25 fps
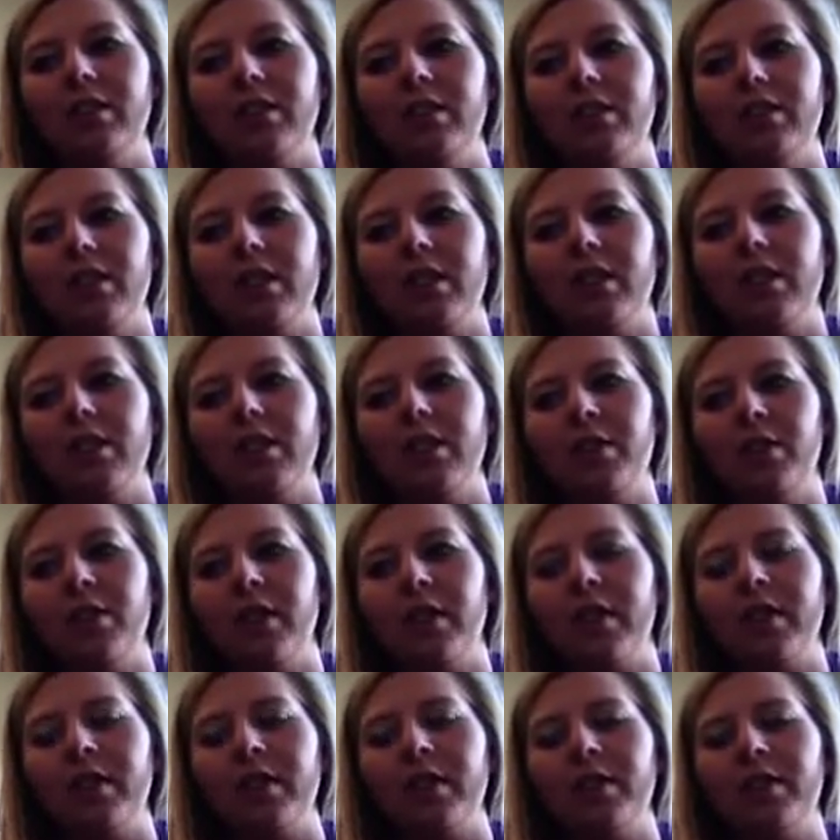trying to do
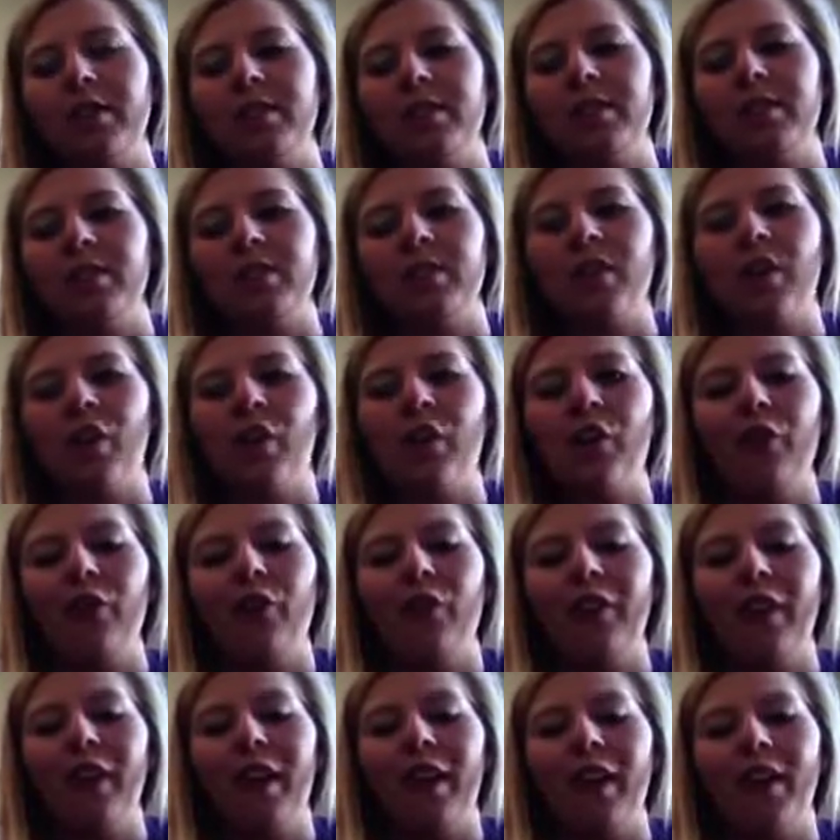things yourself.
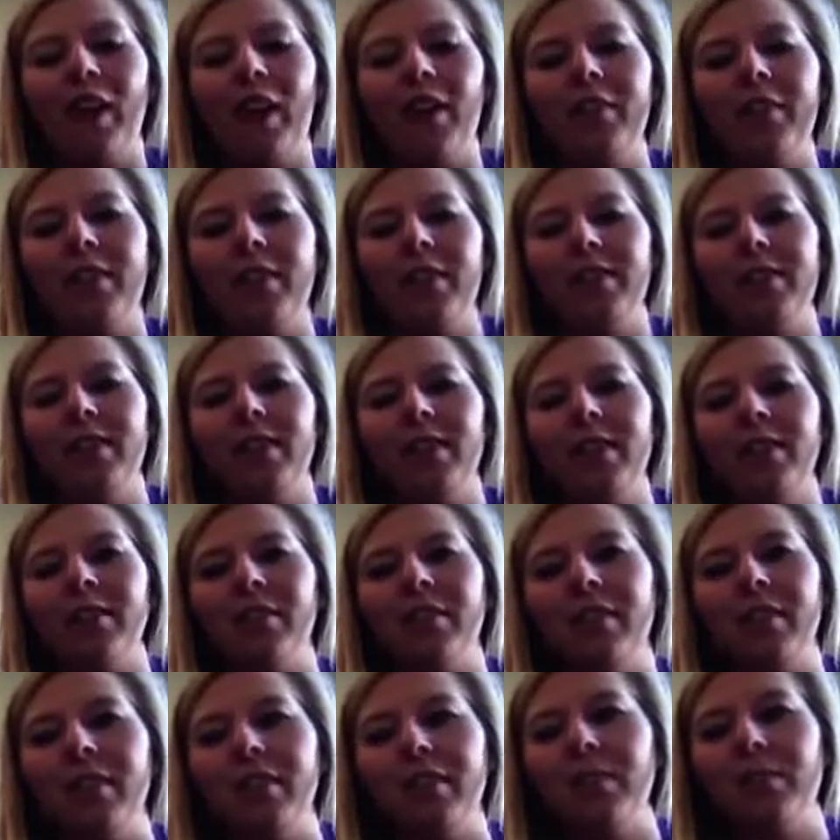Like obviously there
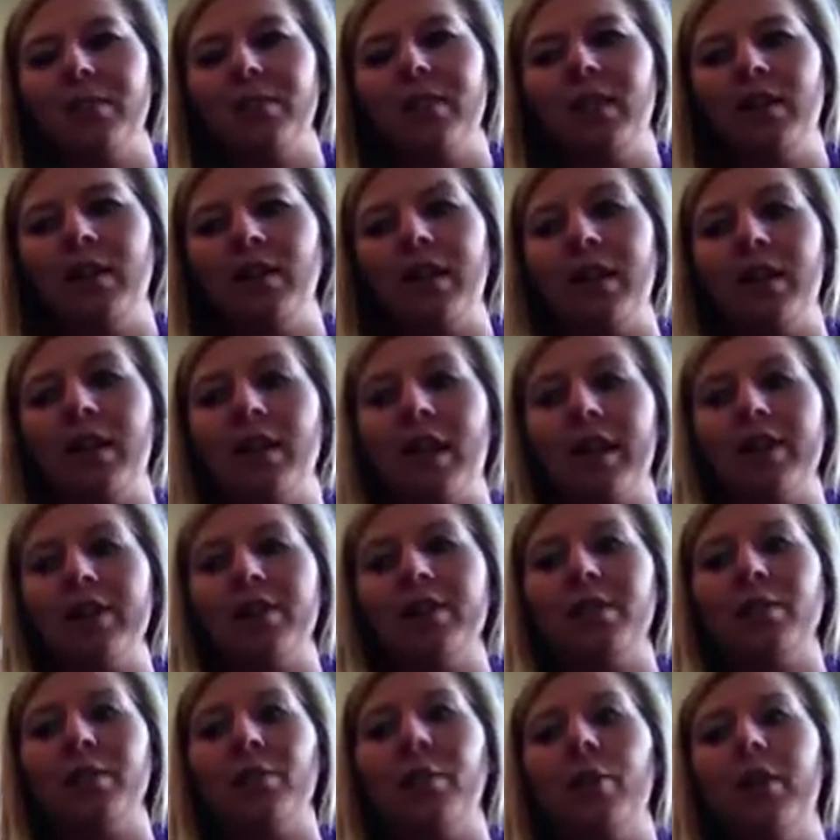needs to be a leader at
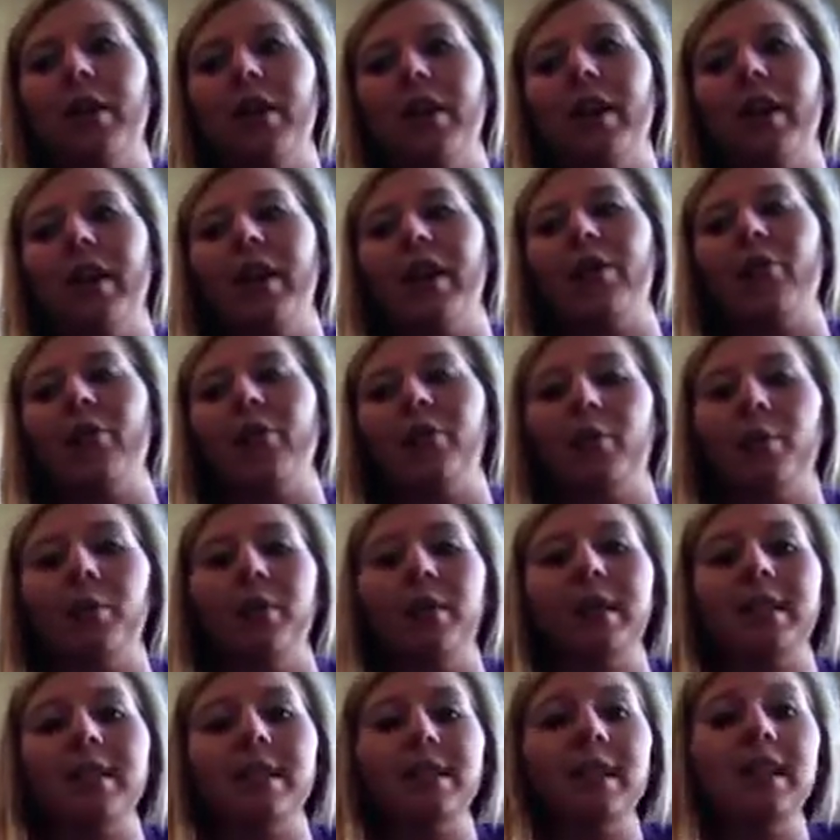some point, and if
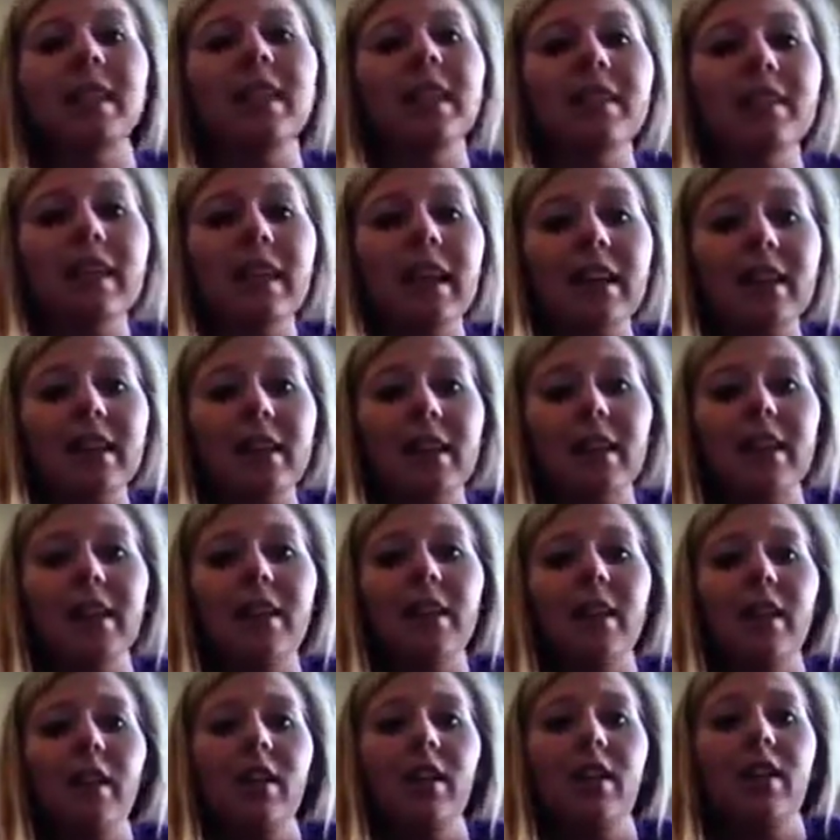nobody's taking that
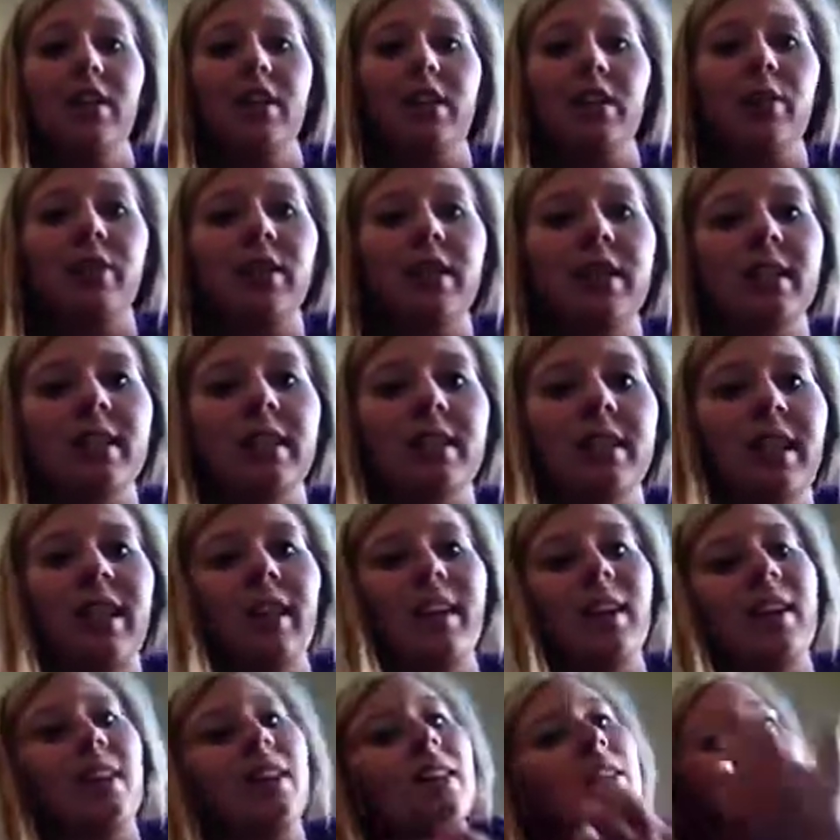lead, you need to
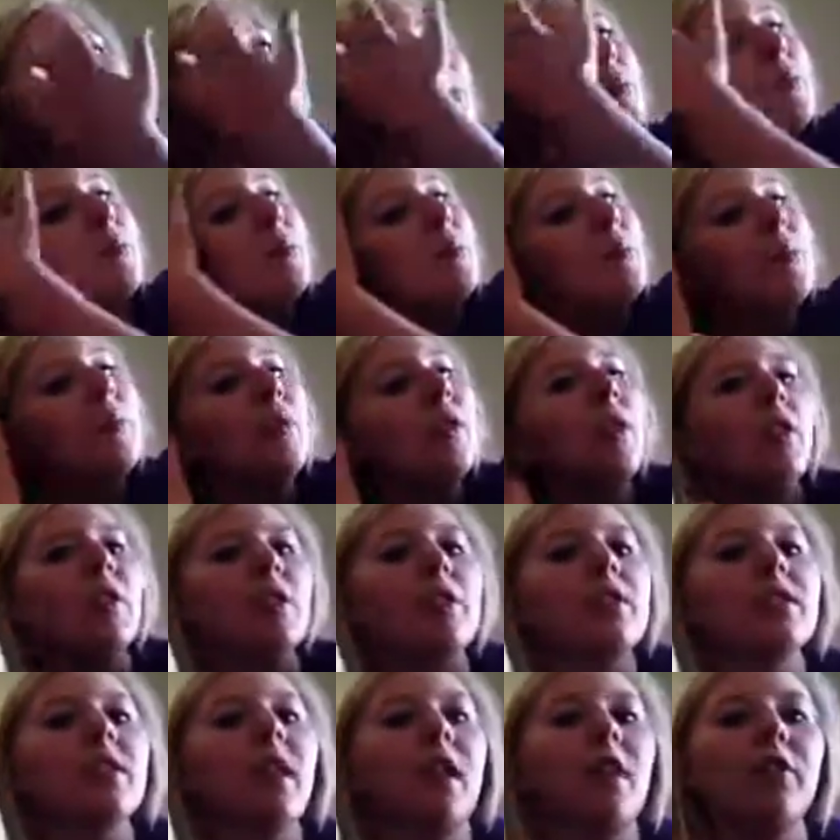take it
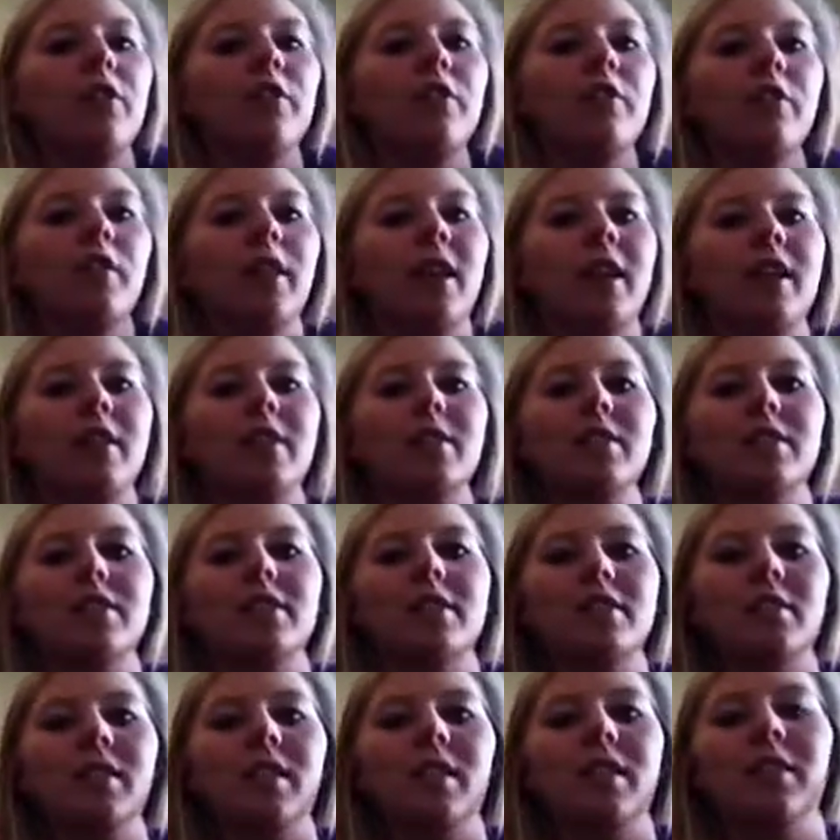yourself and
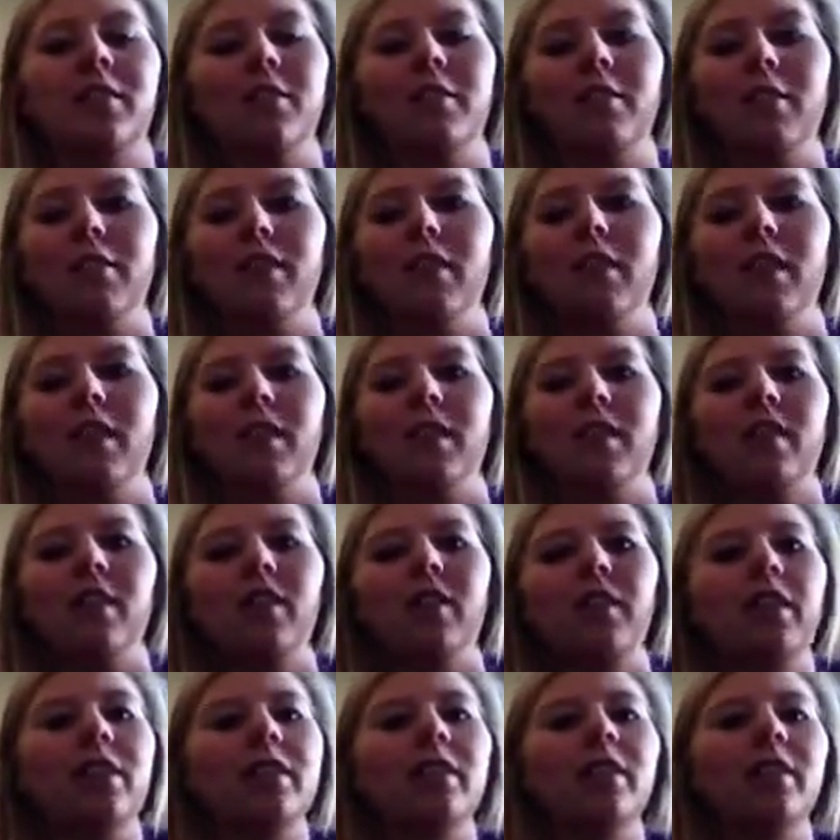give
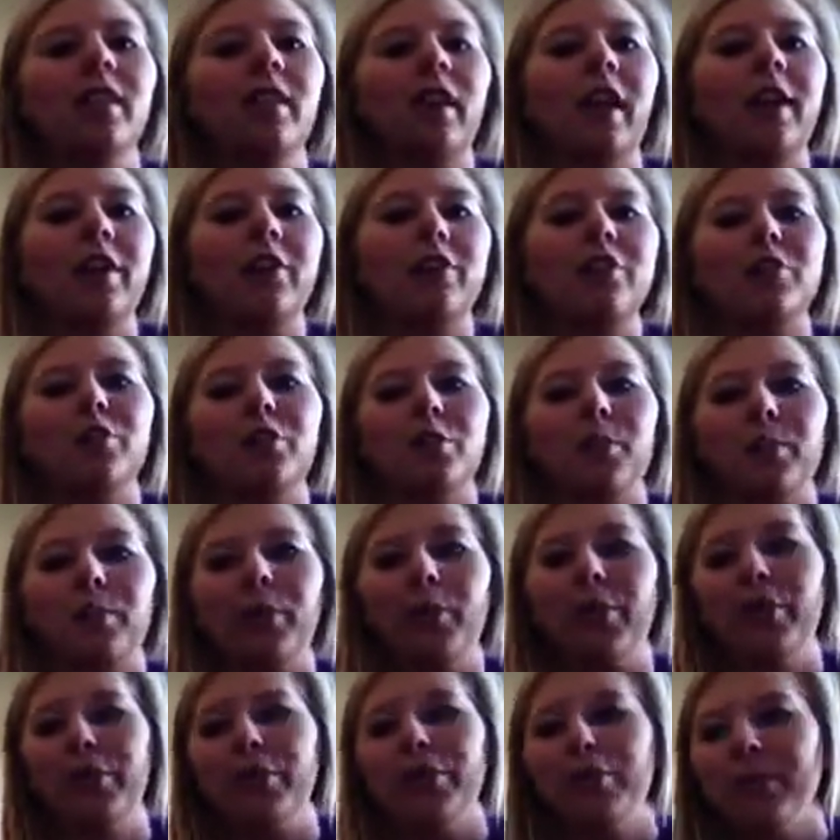that little extra
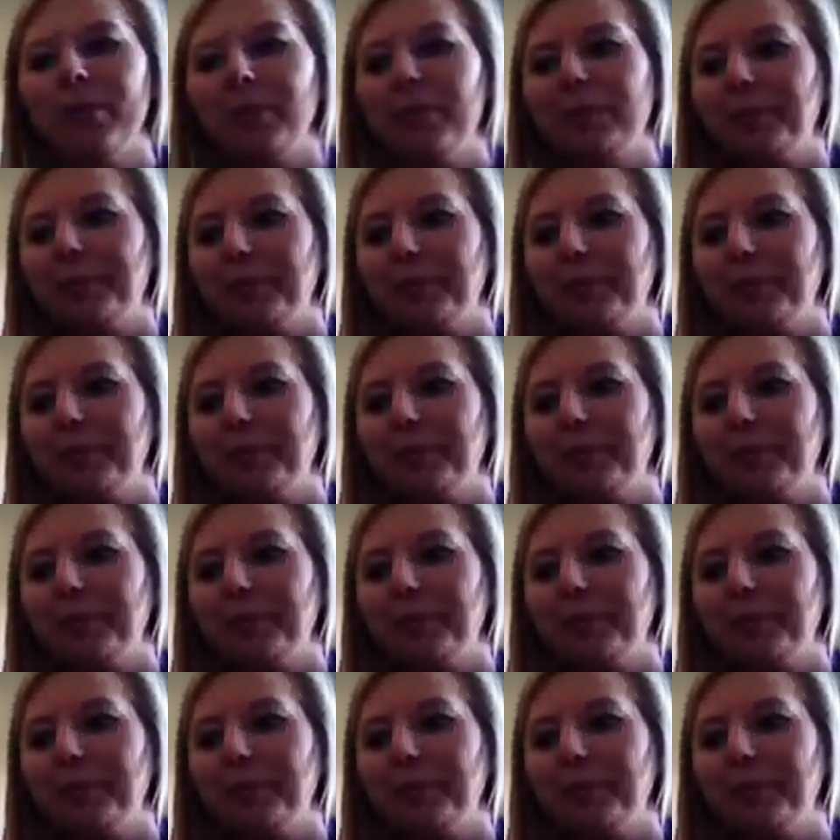push.